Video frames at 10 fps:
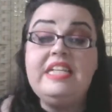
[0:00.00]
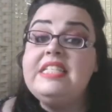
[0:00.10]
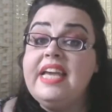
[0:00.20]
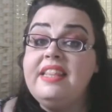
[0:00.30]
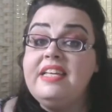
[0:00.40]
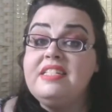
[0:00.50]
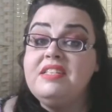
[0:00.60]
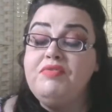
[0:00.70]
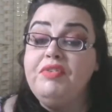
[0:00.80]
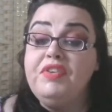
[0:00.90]
to get
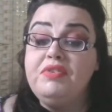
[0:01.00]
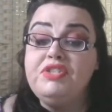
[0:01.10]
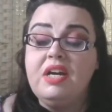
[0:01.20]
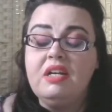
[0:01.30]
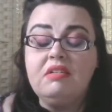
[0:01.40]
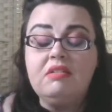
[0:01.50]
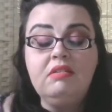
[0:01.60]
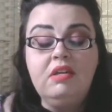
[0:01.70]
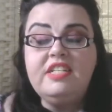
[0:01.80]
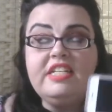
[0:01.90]
this review done.
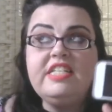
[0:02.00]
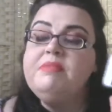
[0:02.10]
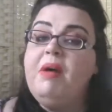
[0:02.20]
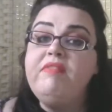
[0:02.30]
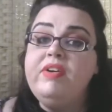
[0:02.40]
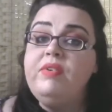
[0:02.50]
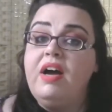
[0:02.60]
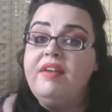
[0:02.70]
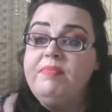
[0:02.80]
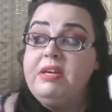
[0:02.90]
This is my real
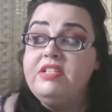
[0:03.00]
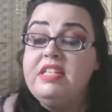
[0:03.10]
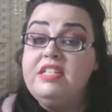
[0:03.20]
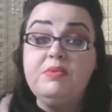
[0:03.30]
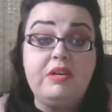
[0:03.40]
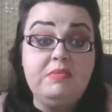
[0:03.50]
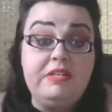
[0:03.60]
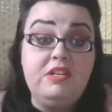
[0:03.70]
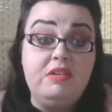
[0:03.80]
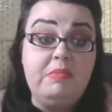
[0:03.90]
life, because this is where I spend a
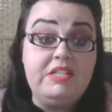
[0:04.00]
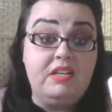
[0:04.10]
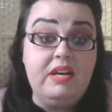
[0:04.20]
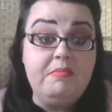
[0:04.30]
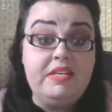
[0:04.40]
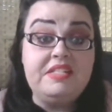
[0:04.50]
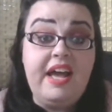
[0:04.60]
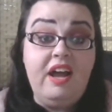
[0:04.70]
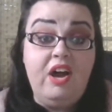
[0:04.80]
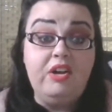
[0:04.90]
lot of my time, is at
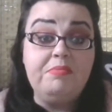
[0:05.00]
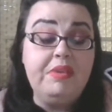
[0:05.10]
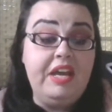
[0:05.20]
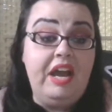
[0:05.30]
home,